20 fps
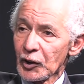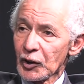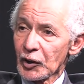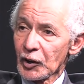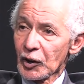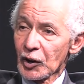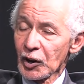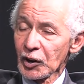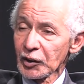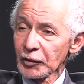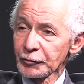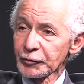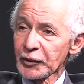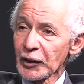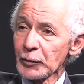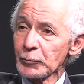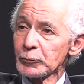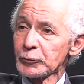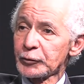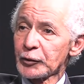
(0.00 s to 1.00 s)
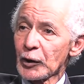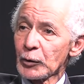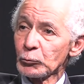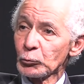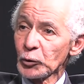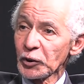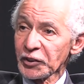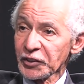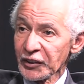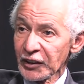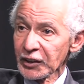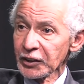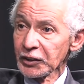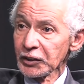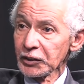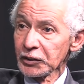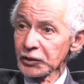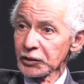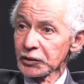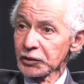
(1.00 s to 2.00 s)
all of them from within
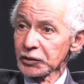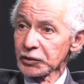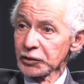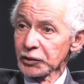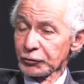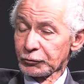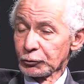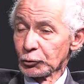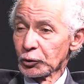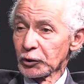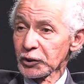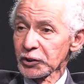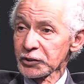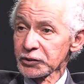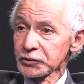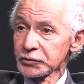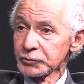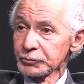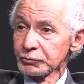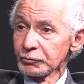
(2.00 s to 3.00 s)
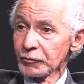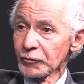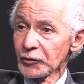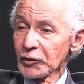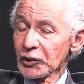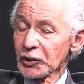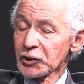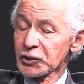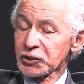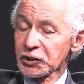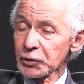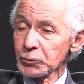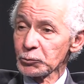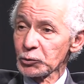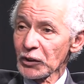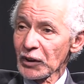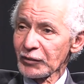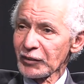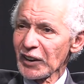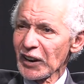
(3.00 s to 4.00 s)
the force, seem to
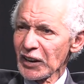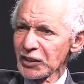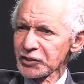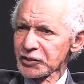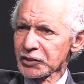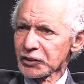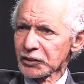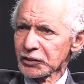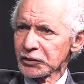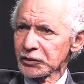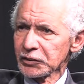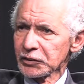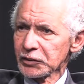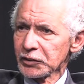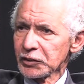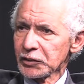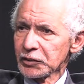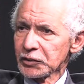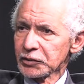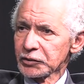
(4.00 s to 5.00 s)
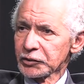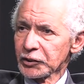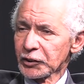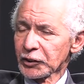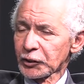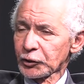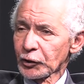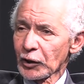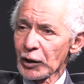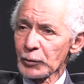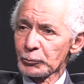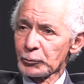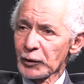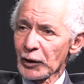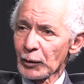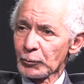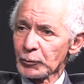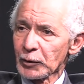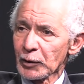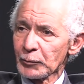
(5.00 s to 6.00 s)
have an answer to the crime
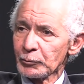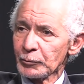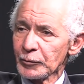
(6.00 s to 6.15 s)
problem.